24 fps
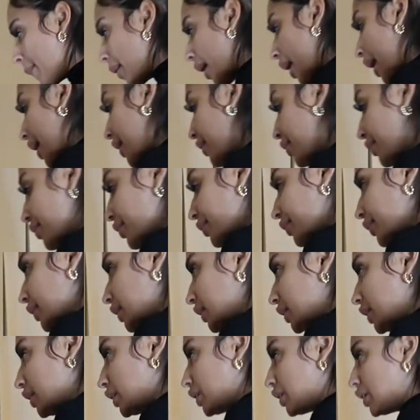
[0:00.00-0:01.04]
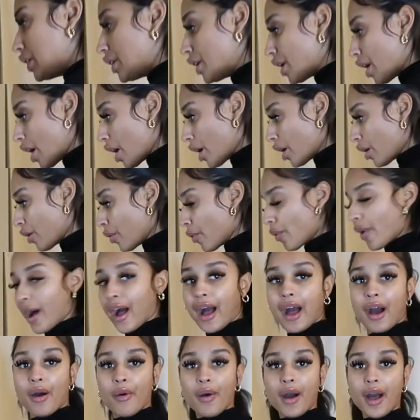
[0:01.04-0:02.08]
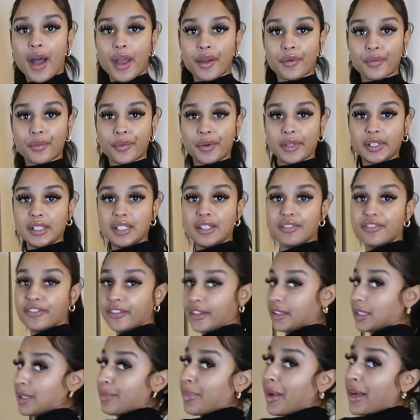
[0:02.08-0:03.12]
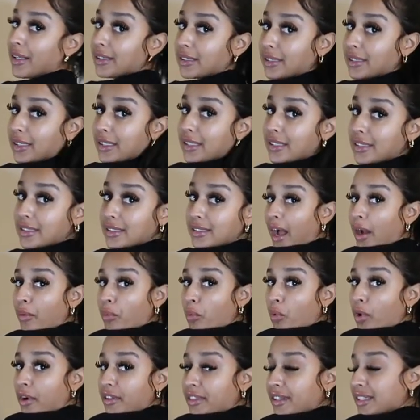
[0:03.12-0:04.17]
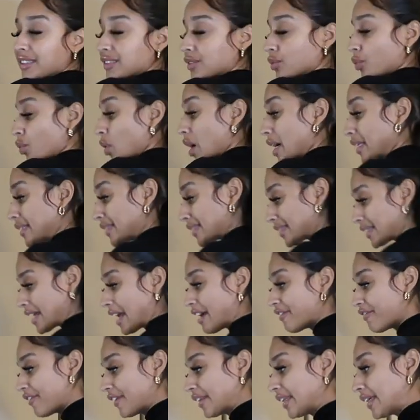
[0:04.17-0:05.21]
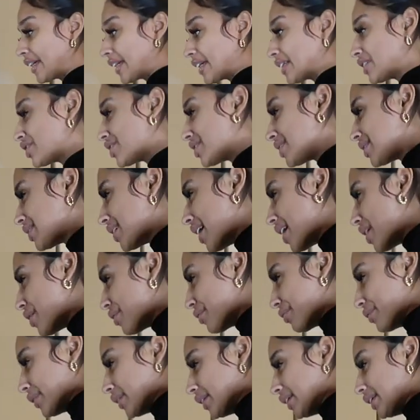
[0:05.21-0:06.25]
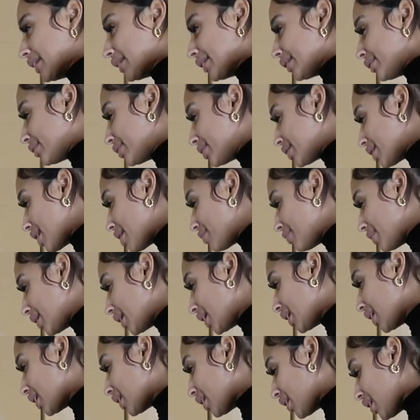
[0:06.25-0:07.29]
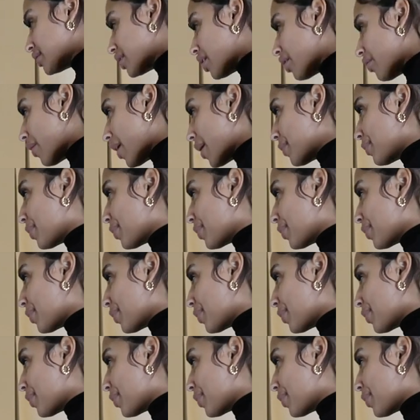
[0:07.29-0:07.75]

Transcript: but I don't really know how I really feel about this. I wore this once and I feel like it's just kind of really loose on me. So I